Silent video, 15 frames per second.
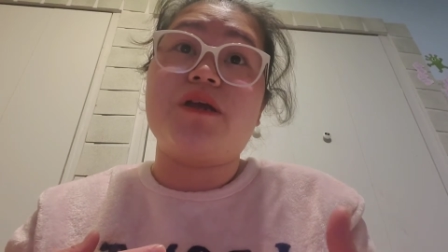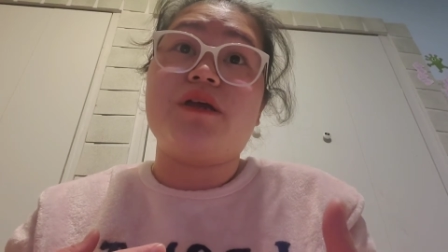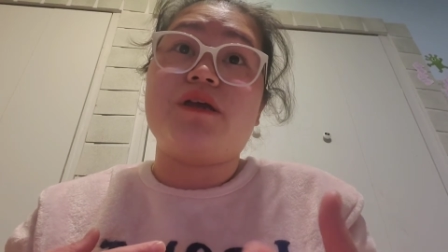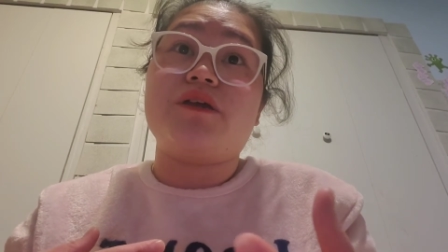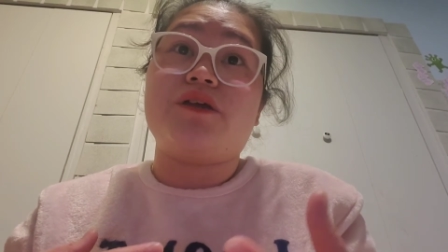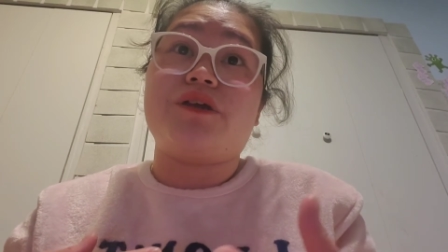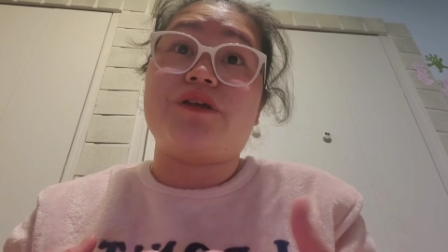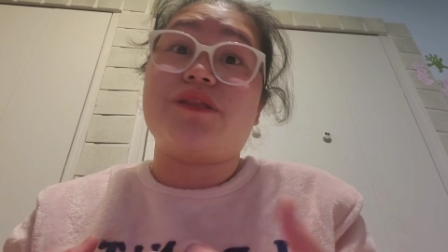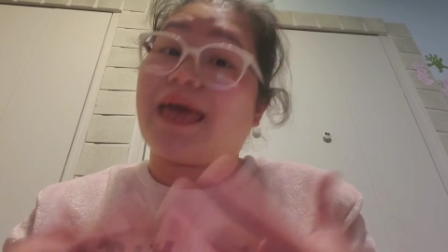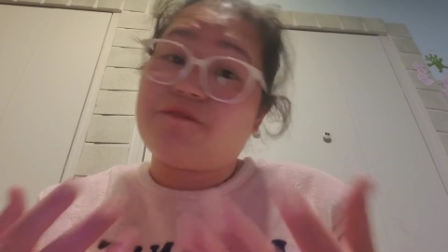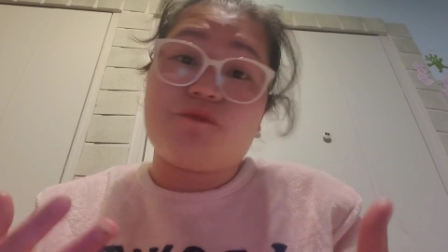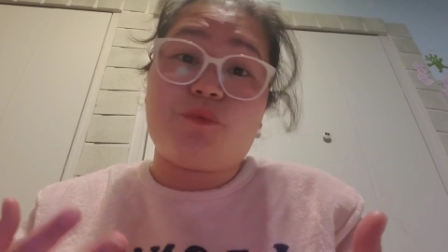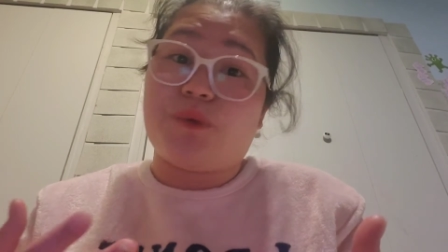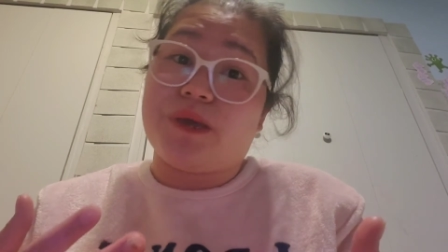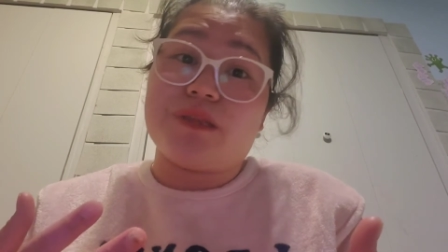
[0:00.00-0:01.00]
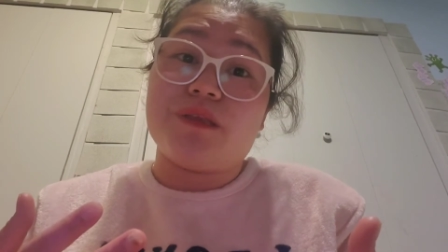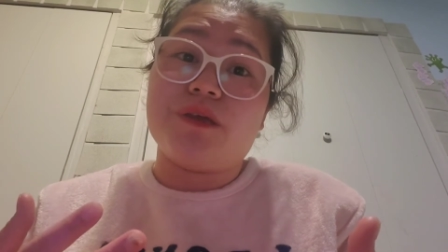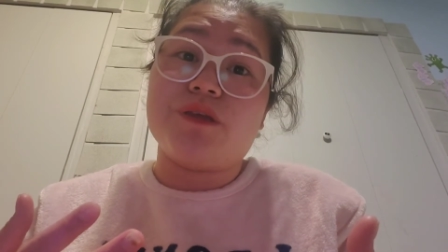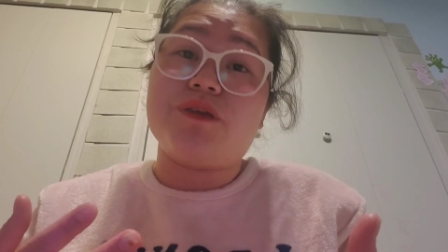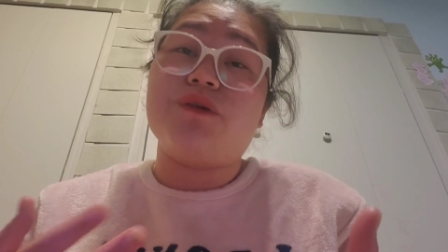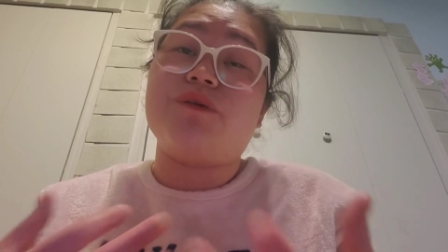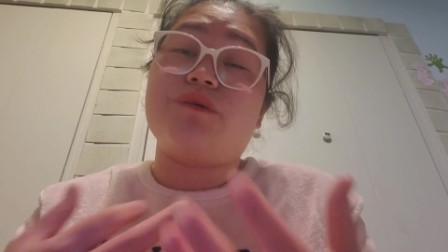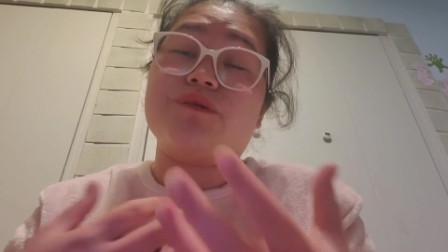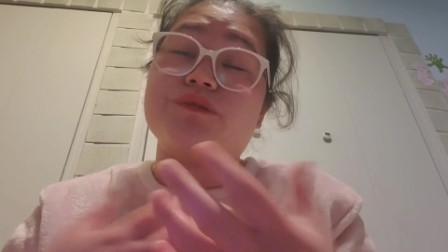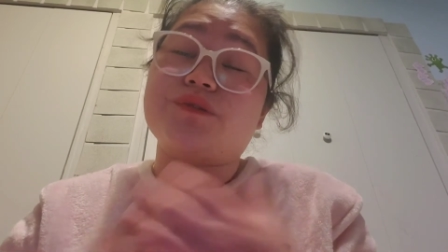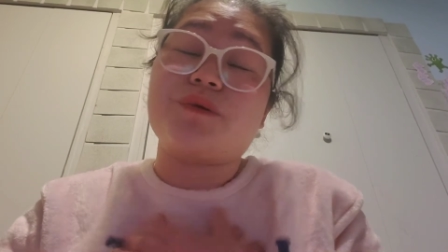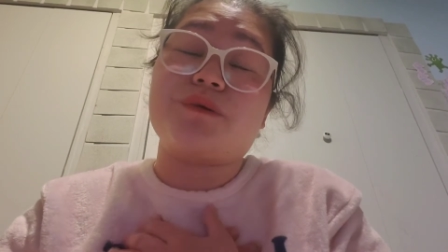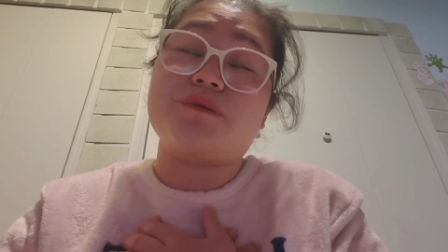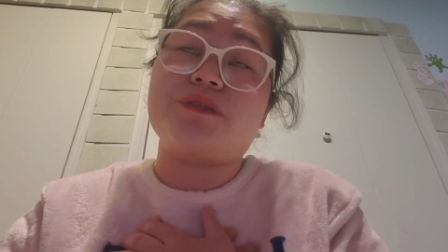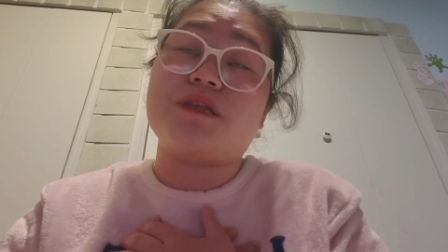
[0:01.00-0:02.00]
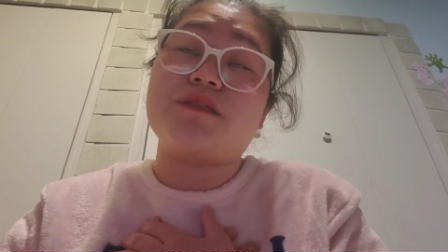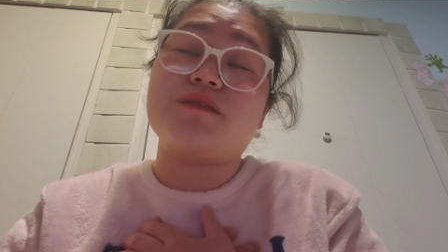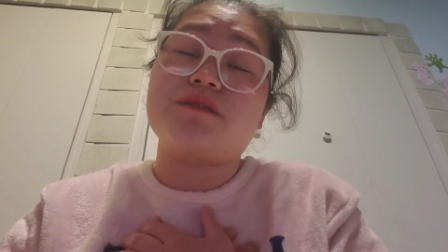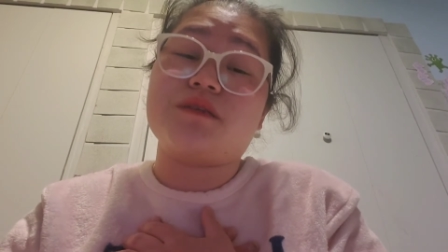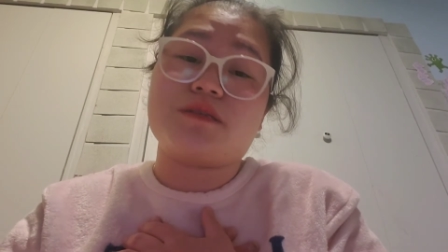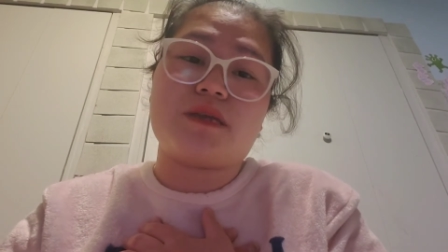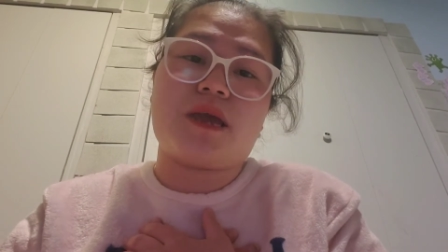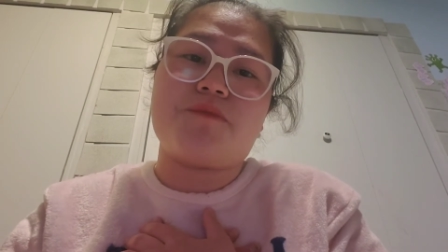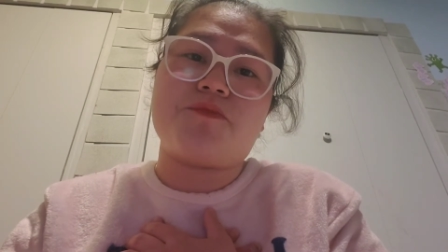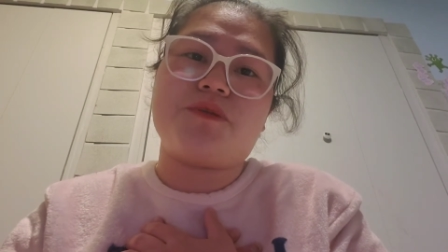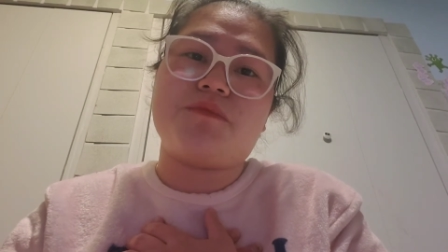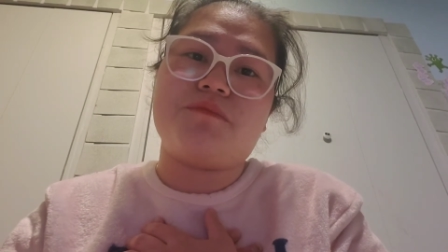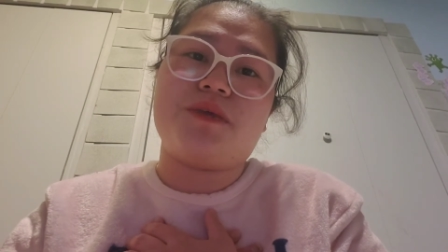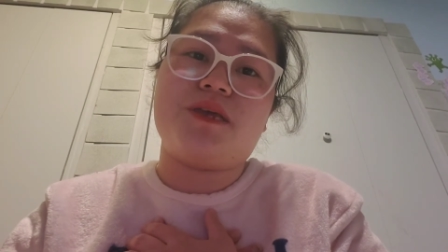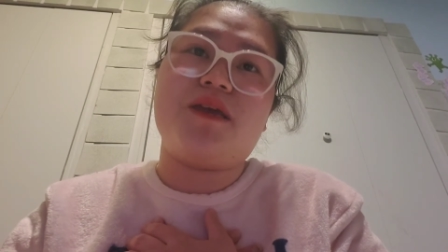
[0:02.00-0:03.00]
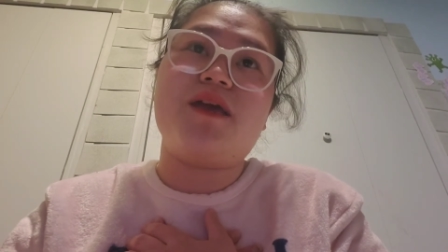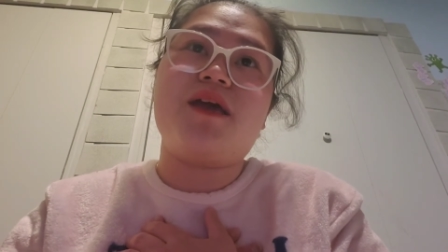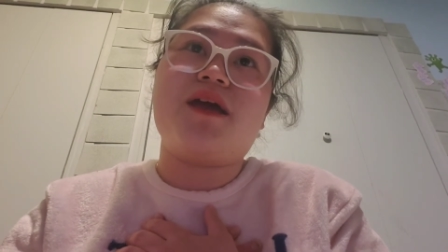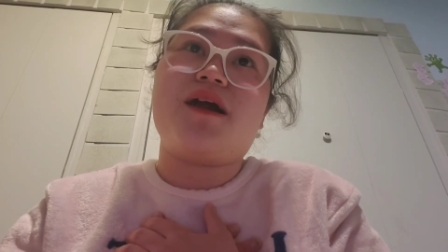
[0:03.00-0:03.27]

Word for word: your life with yo so that's the same with me